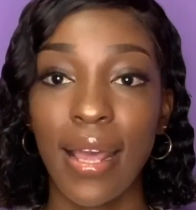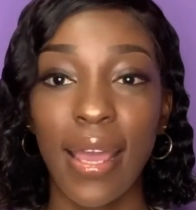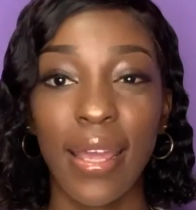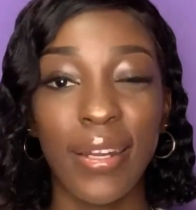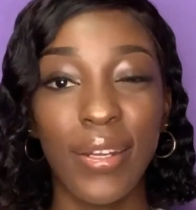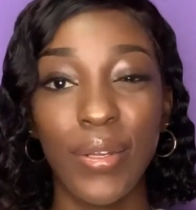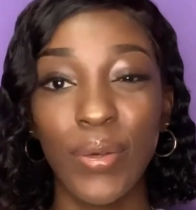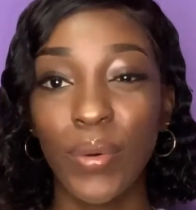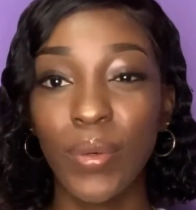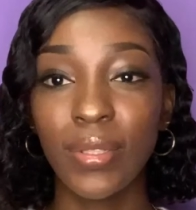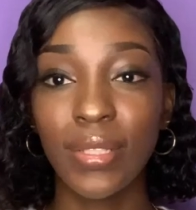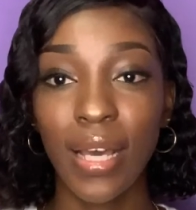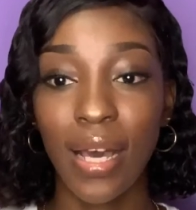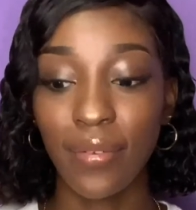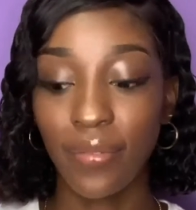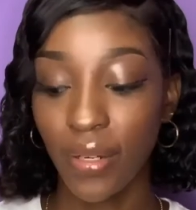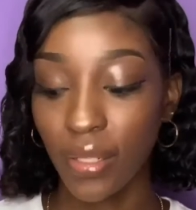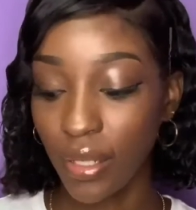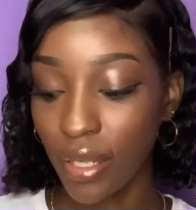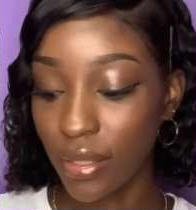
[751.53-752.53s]
don't have
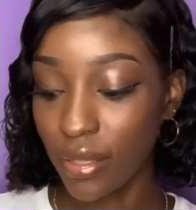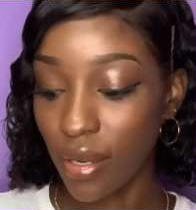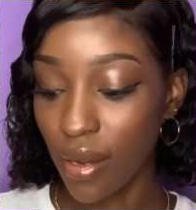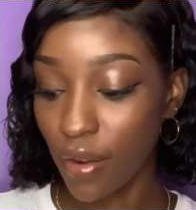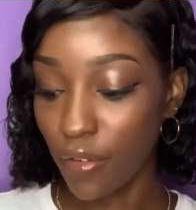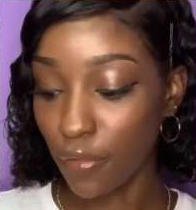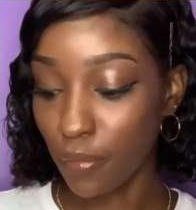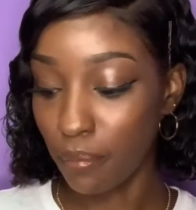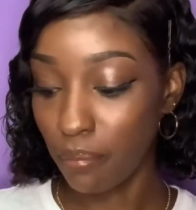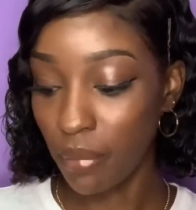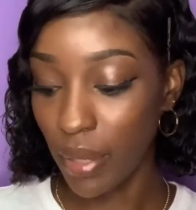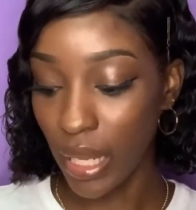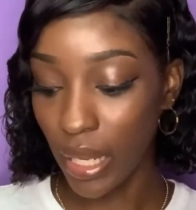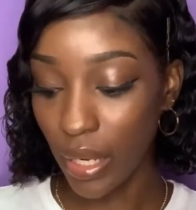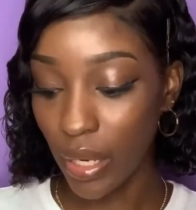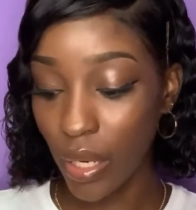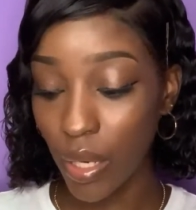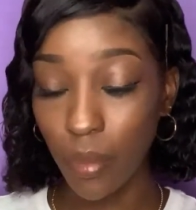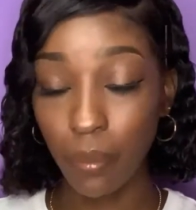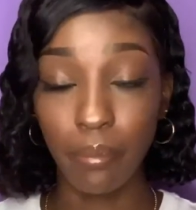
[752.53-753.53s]
a lot of
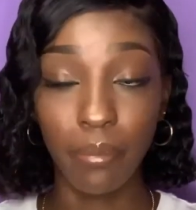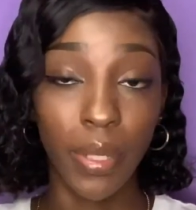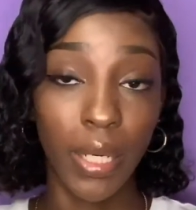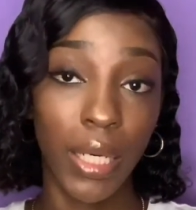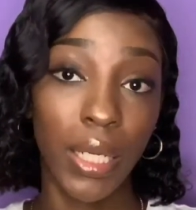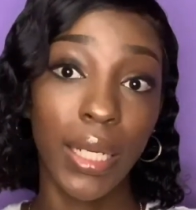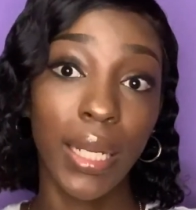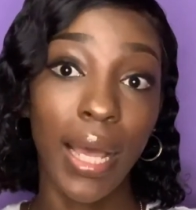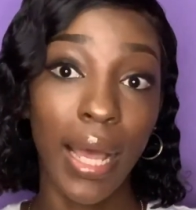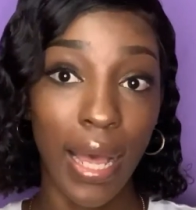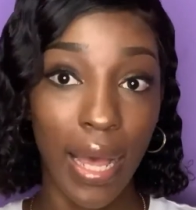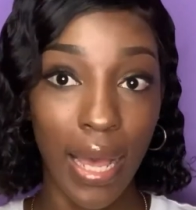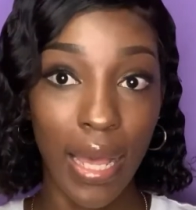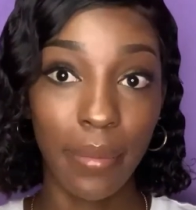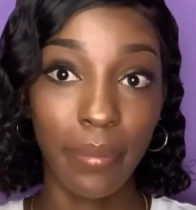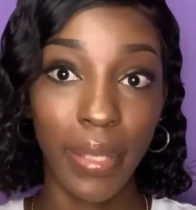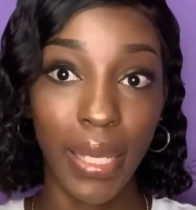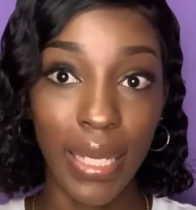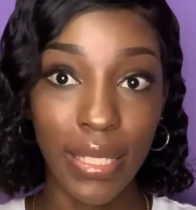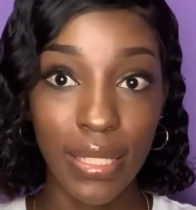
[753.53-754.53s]
makeup, but
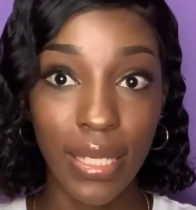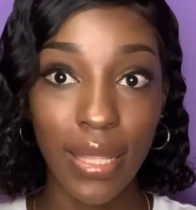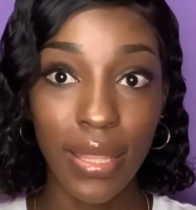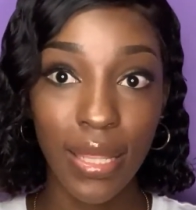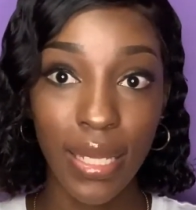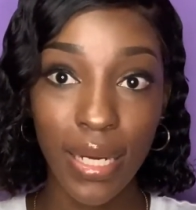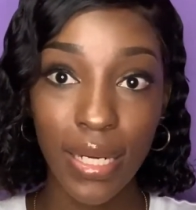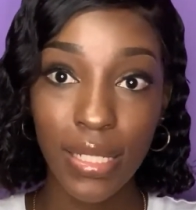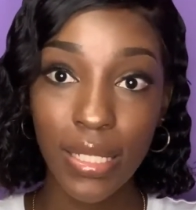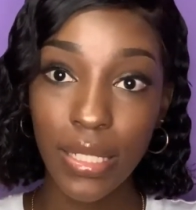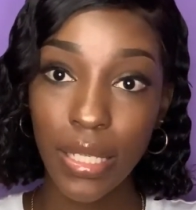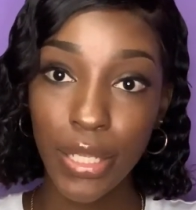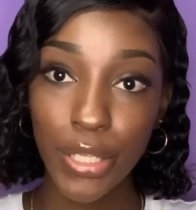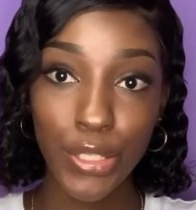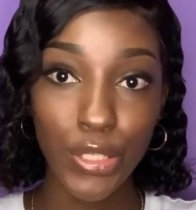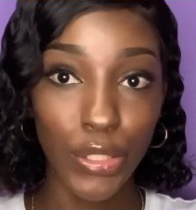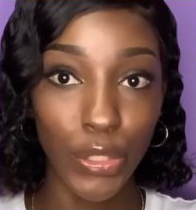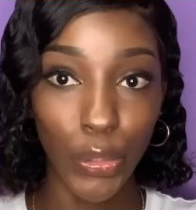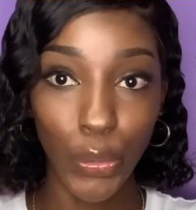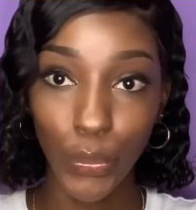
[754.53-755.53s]
I'm getting there, sis.
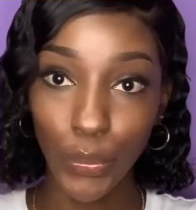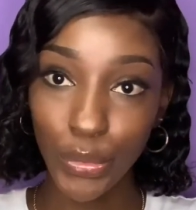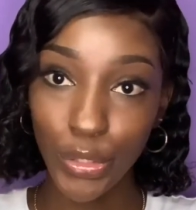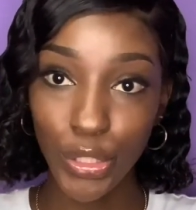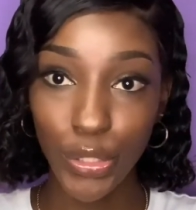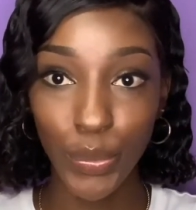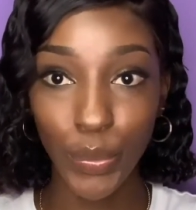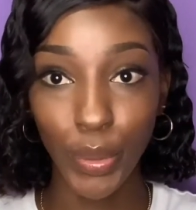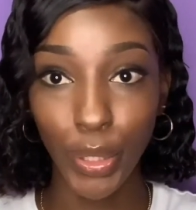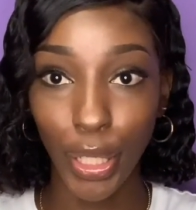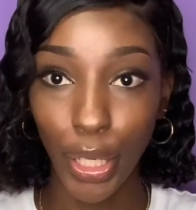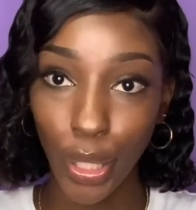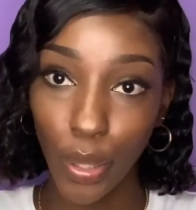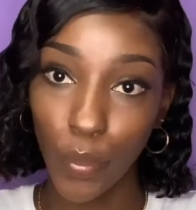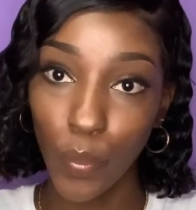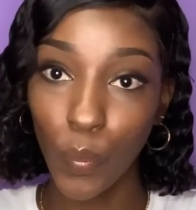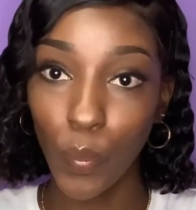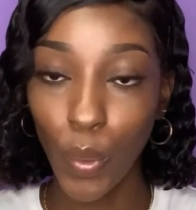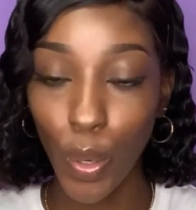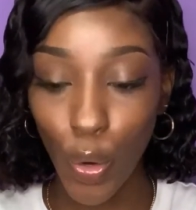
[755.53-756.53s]
Don't you dare
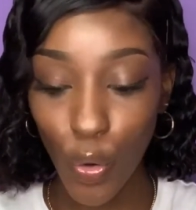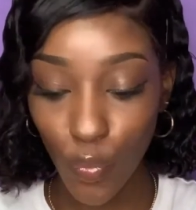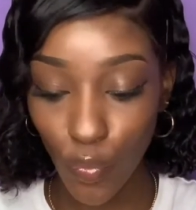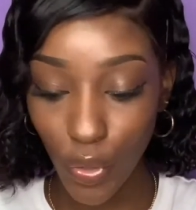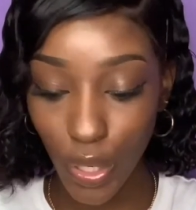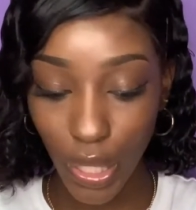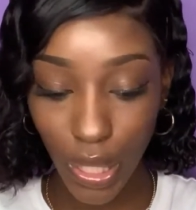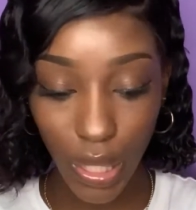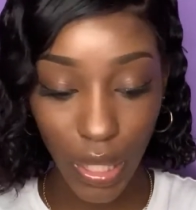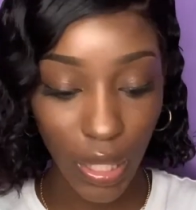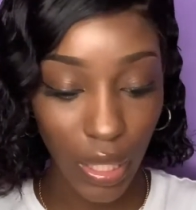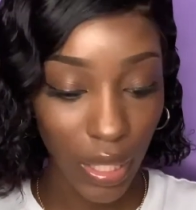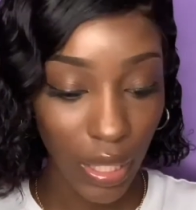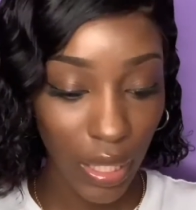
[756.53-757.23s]
worry.